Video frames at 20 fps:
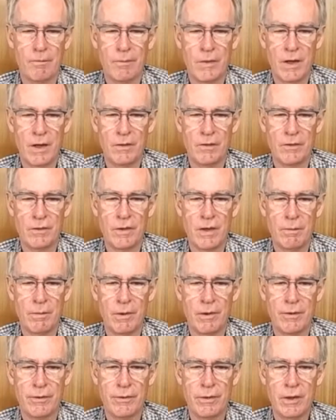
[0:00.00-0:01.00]
It's number
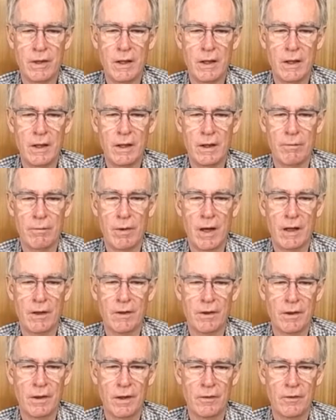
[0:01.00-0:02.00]
3. It
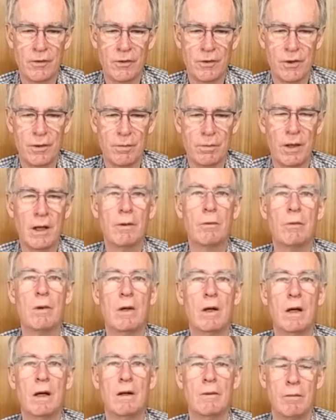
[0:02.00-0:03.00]
ranked as a top-ranked wine.